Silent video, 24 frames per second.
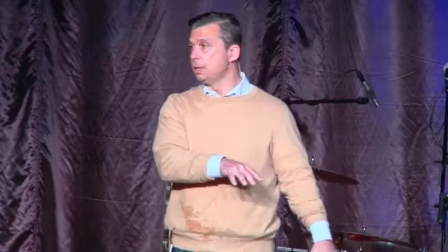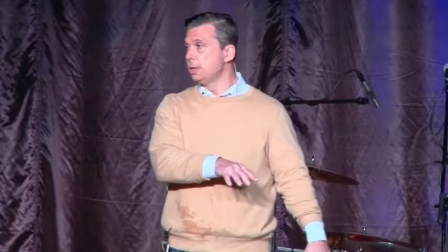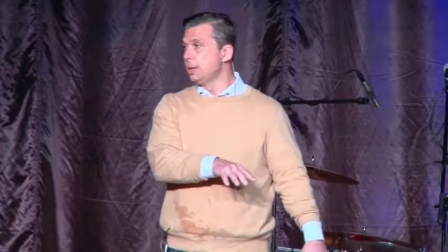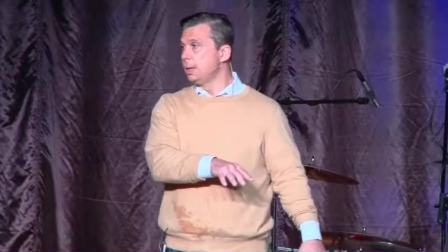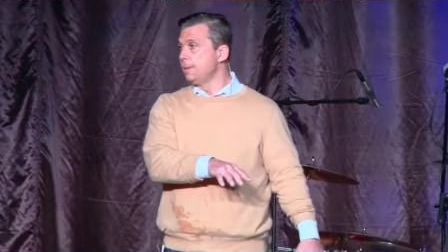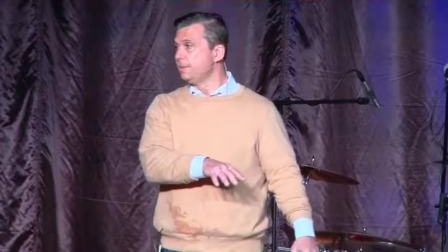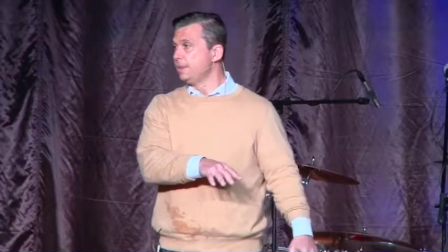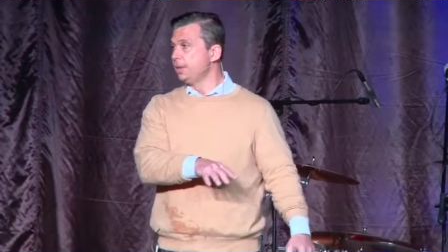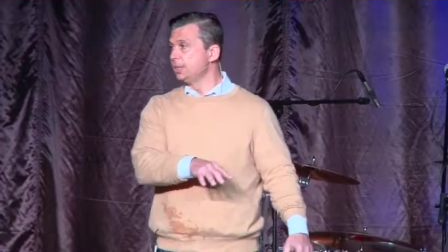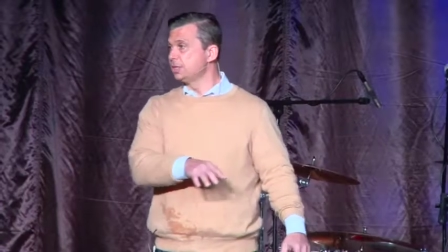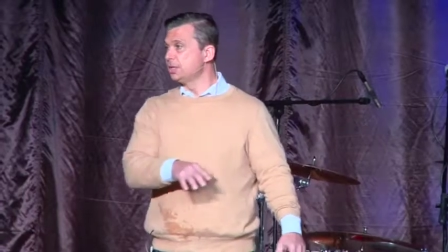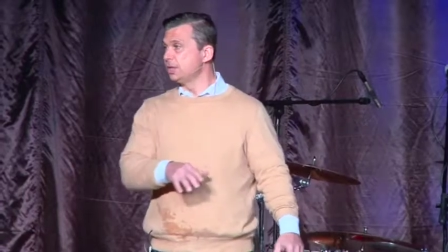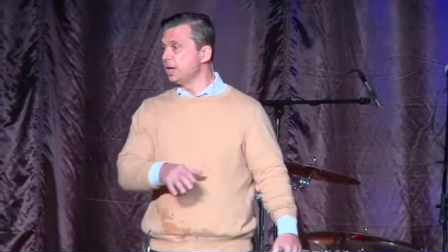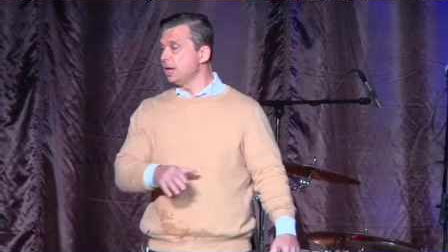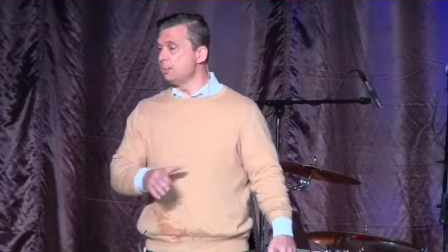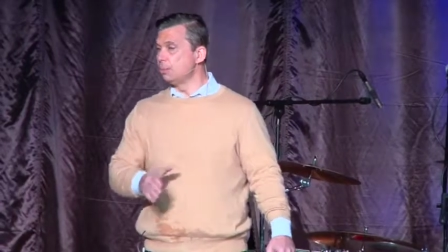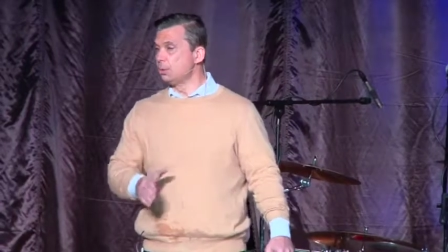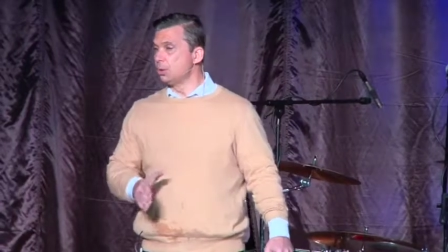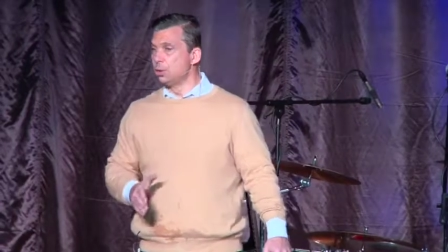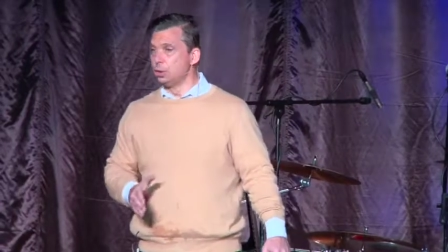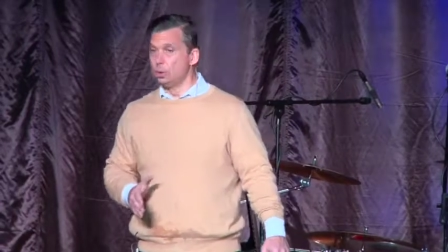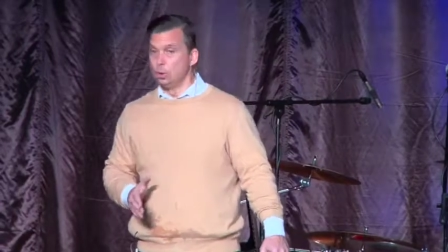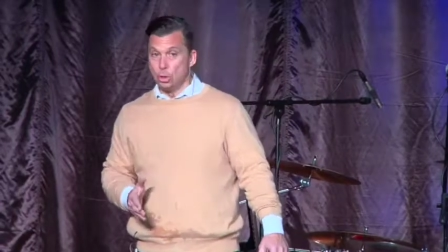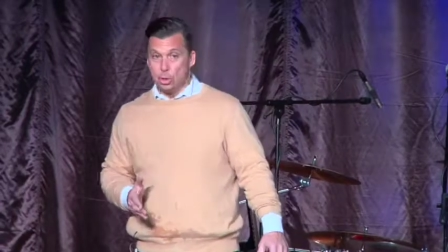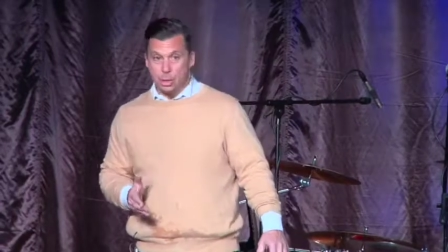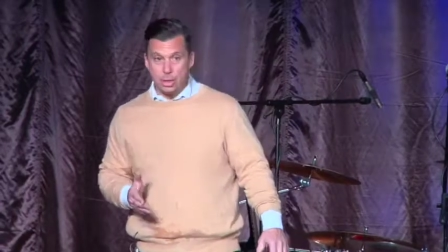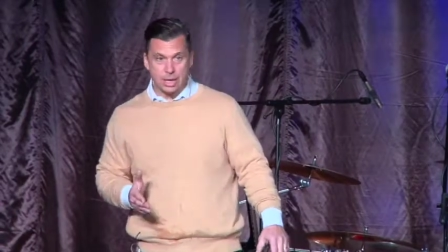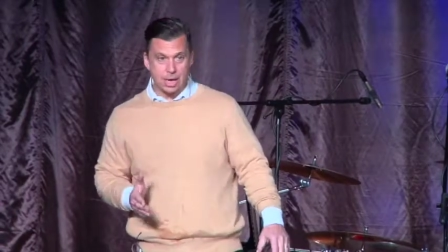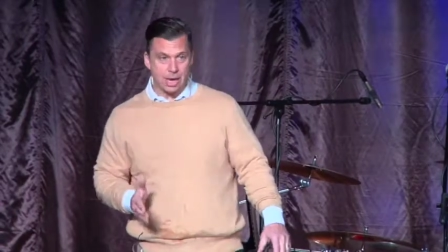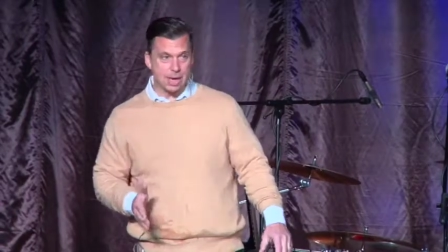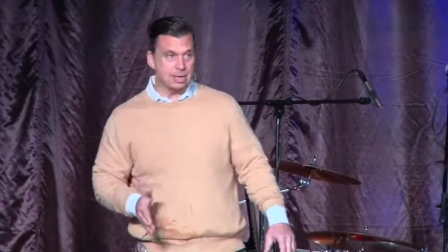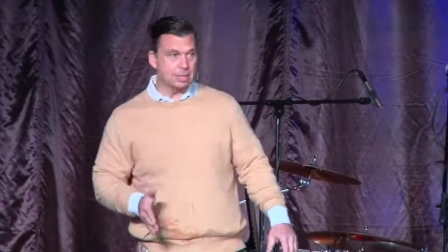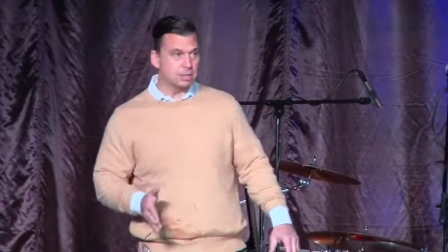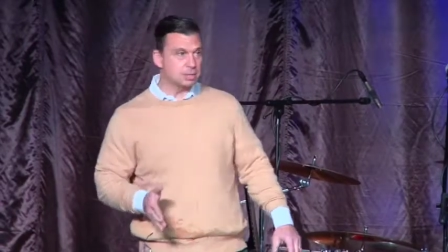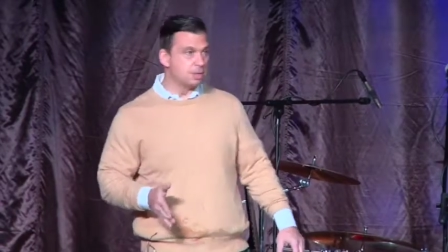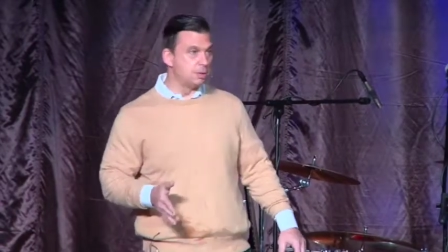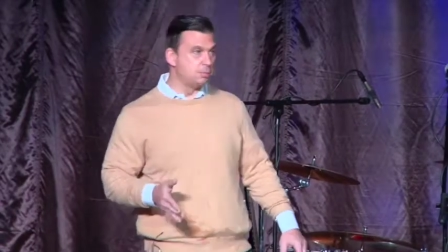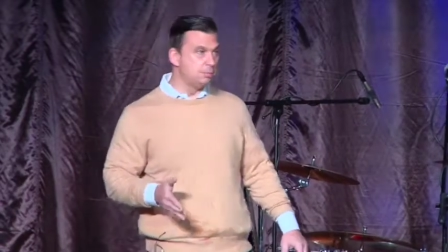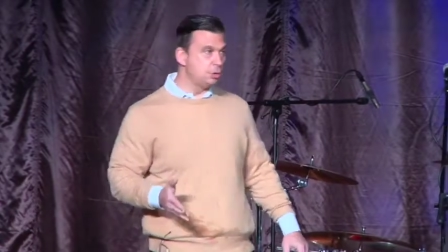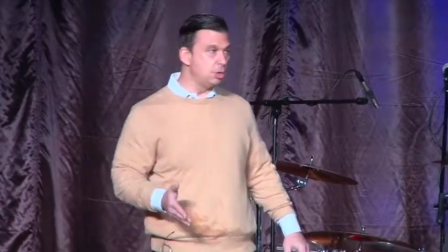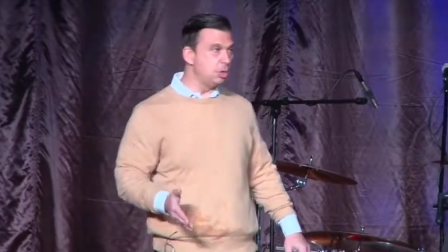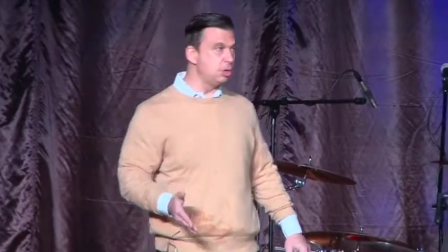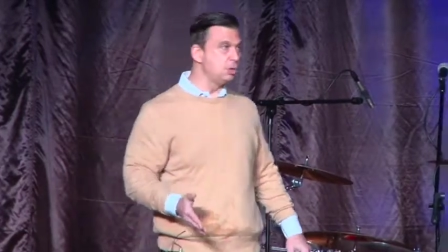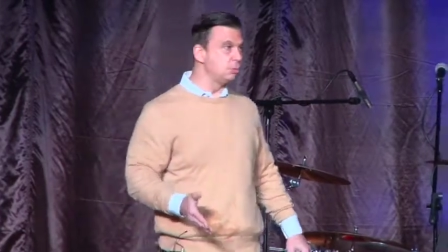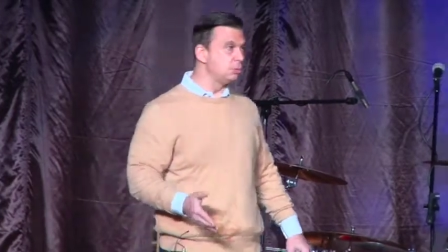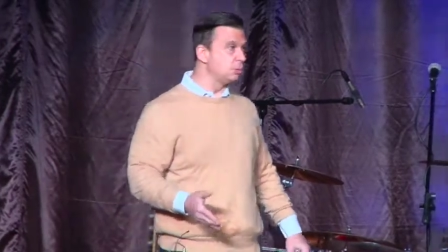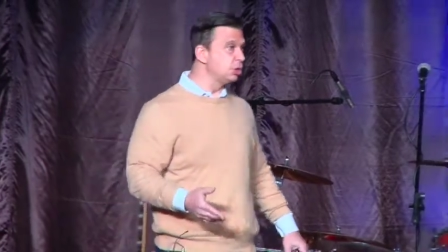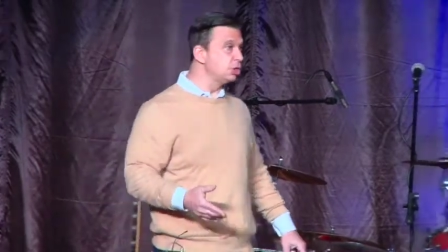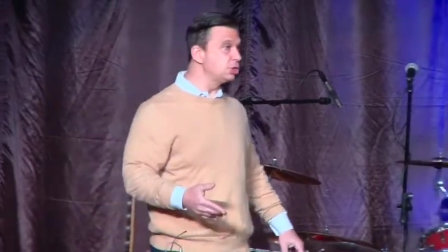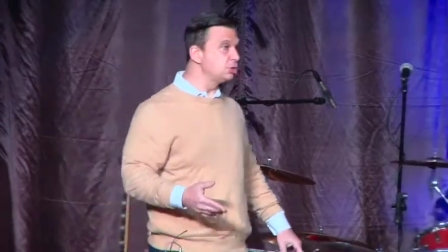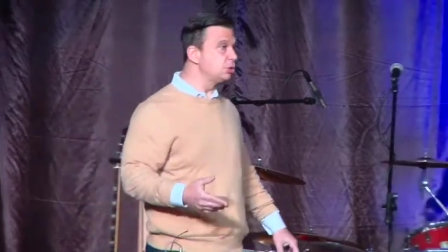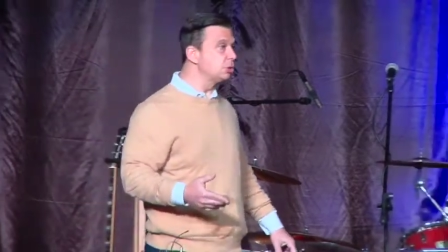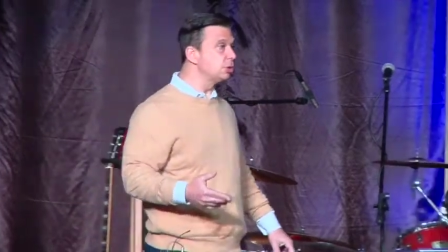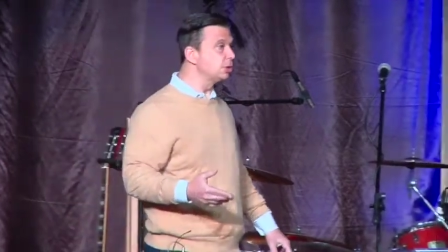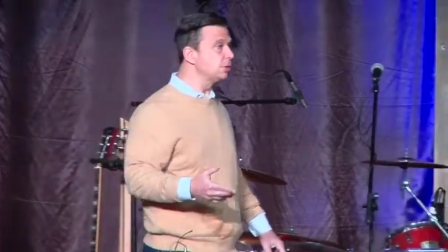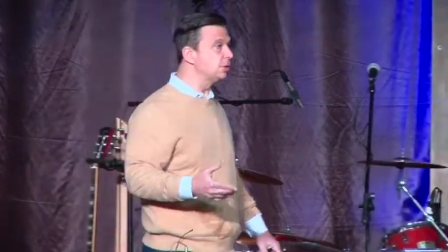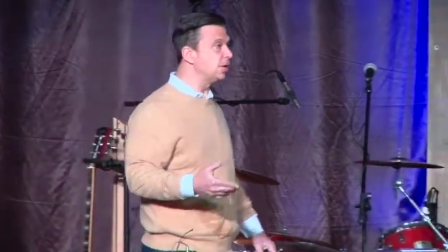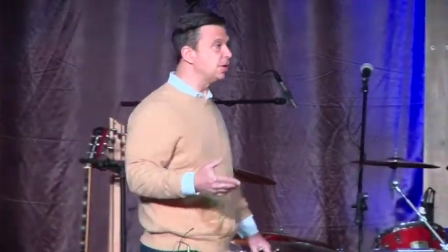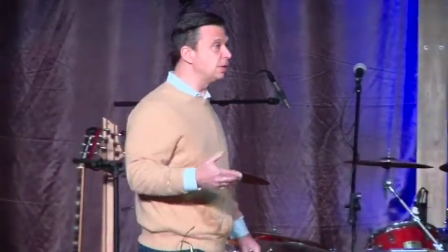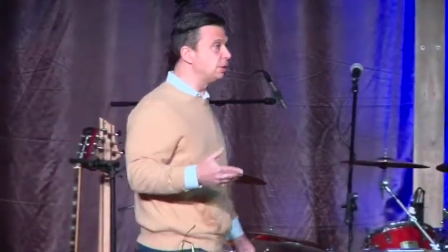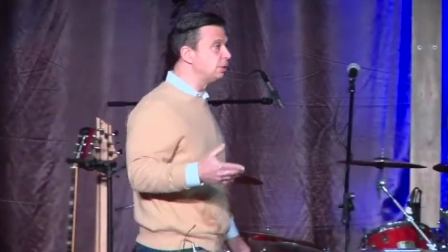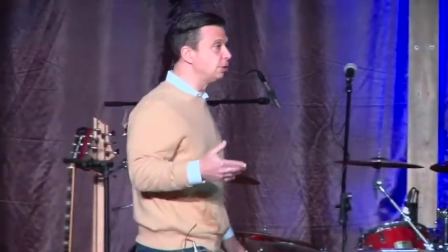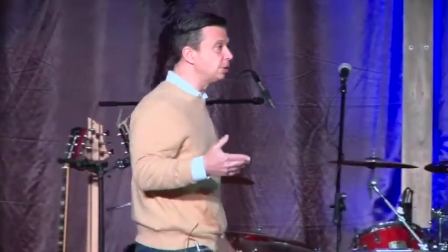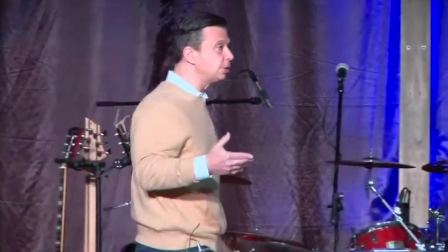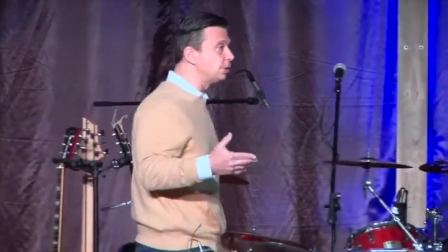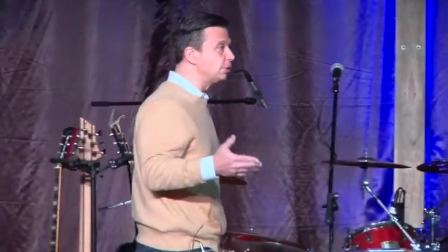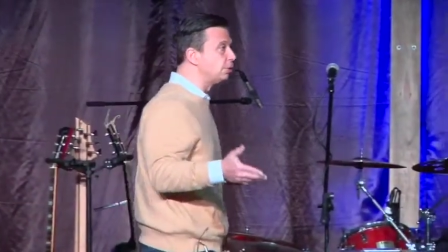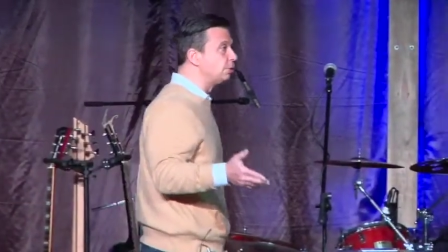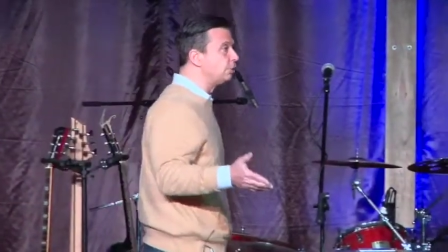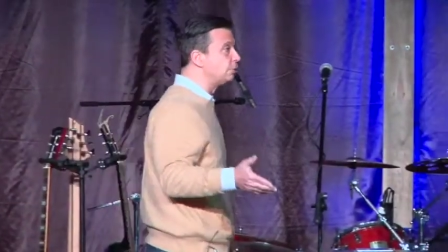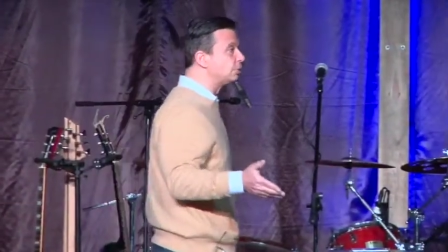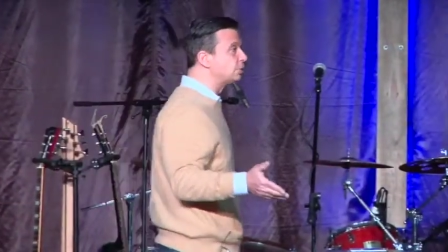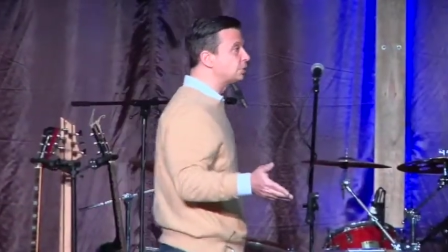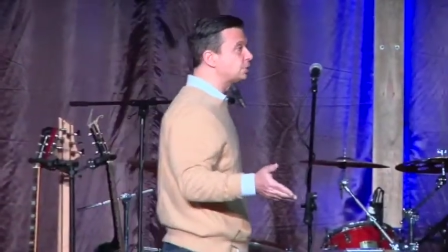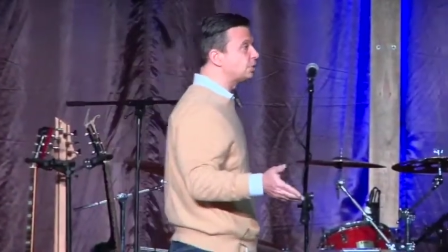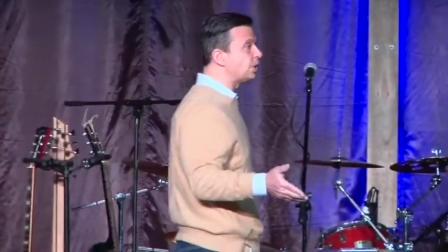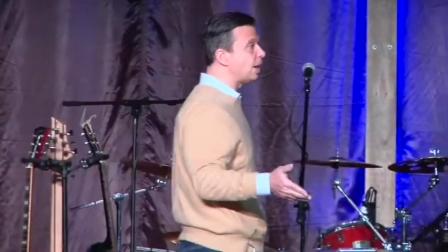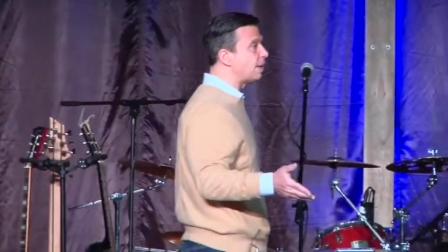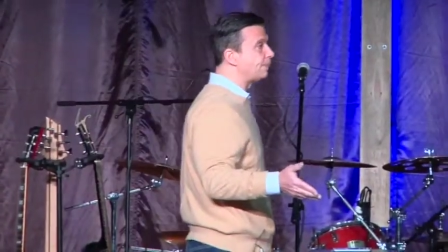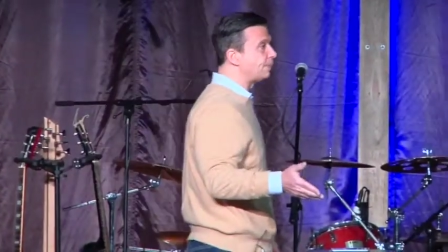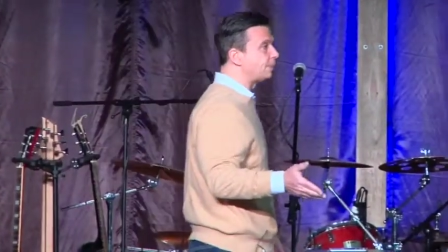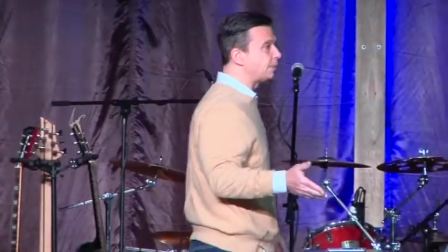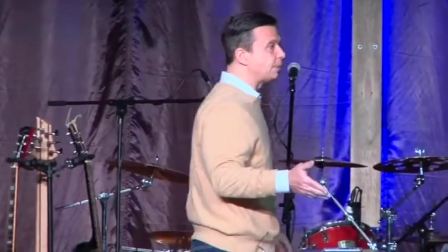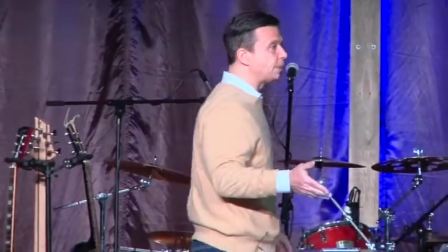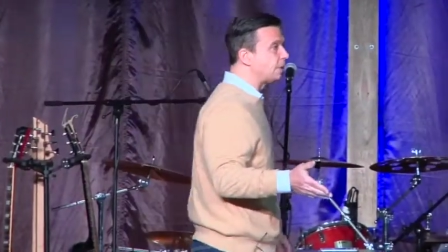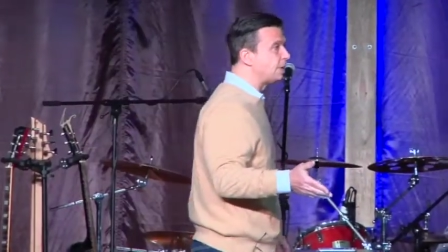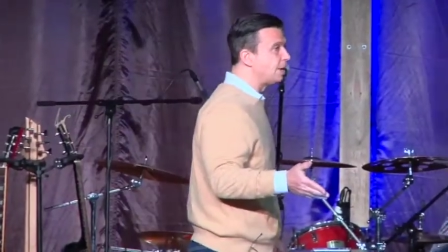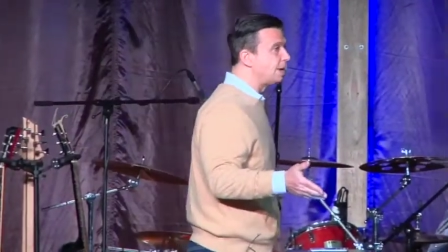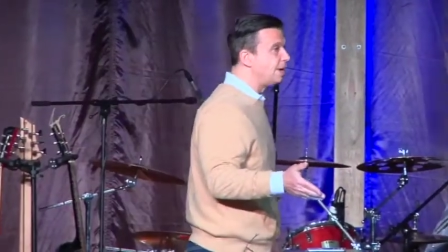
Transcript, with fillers: But today we're going to look at communion. We're going to take a look at the Lord's Supper.